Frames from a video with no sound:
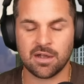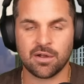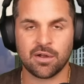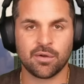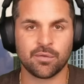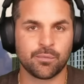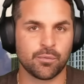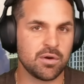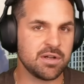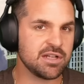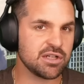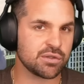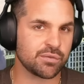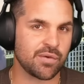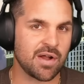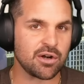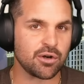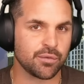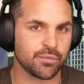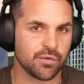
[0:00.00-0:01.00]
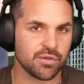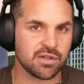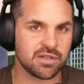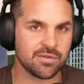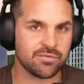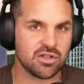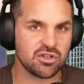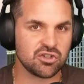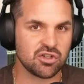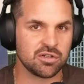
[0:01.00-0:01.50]
freakish fighter for the
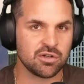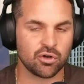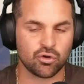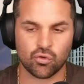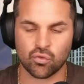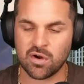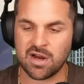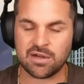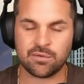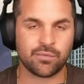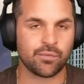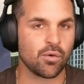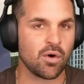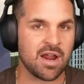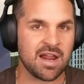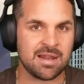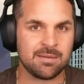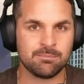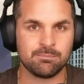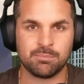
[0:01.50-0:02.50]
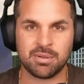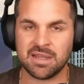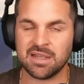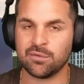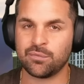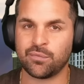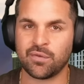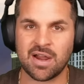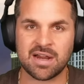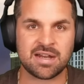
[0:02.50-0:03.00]
division, a great frame,
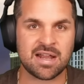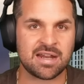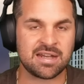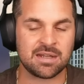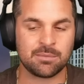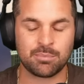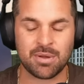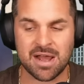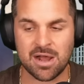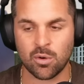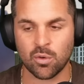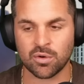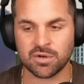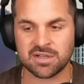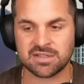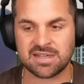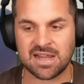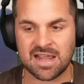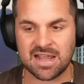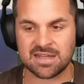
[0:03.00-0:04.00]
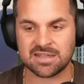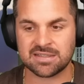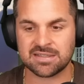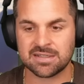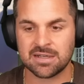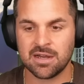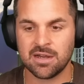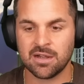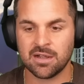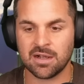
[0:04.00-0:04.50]
big fight ending power in his
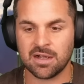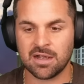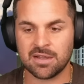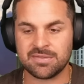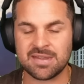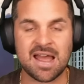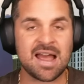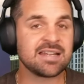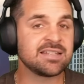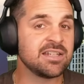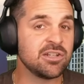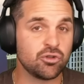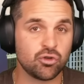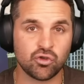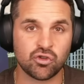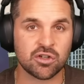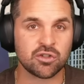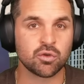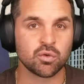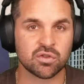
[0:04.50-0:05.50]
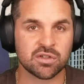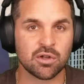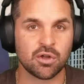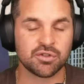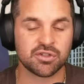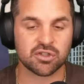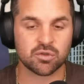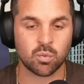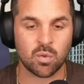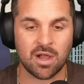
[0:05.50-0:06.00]
hands, nasty jiu-jitsu
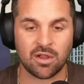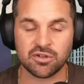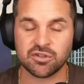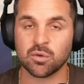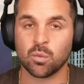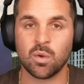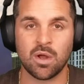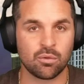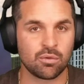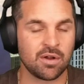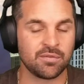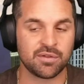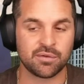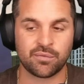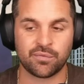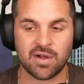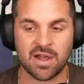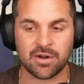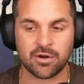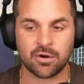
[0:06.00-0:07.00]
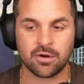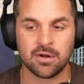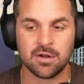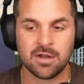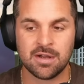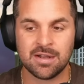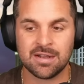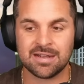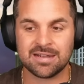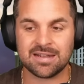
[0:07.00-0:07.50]
skills as well. He's a well-rounded fighter.
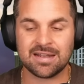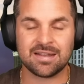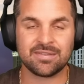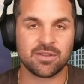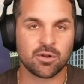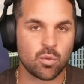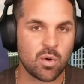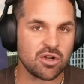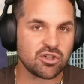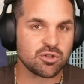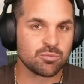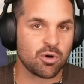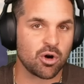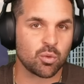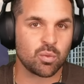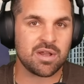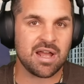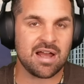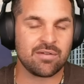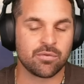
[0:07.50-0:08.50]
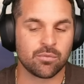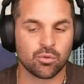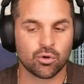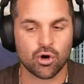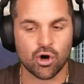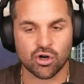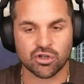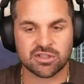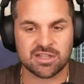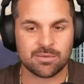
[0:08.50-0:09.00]
The question mark we have in
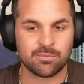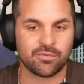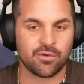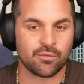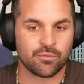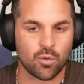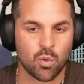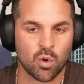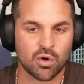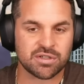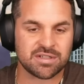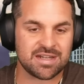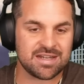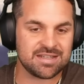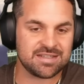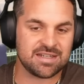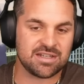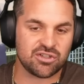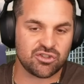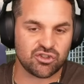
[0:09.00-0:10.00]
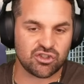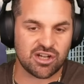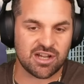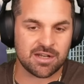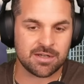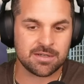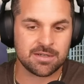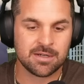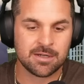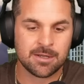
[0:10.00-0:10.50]
regards to him, of course, is his
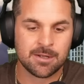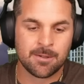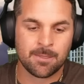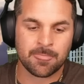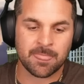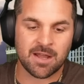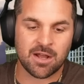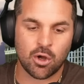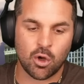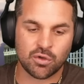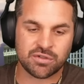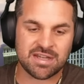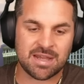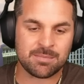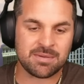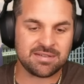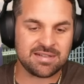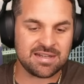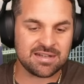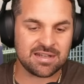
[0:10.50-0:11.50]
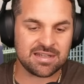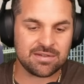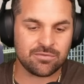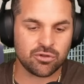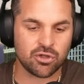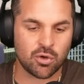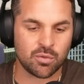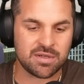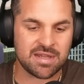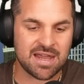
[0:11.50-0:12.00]
chin. Now, Jose Medina,
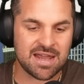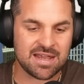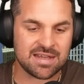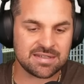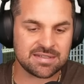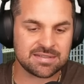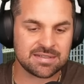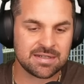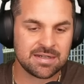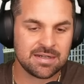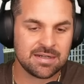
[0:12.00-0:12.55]
even though he has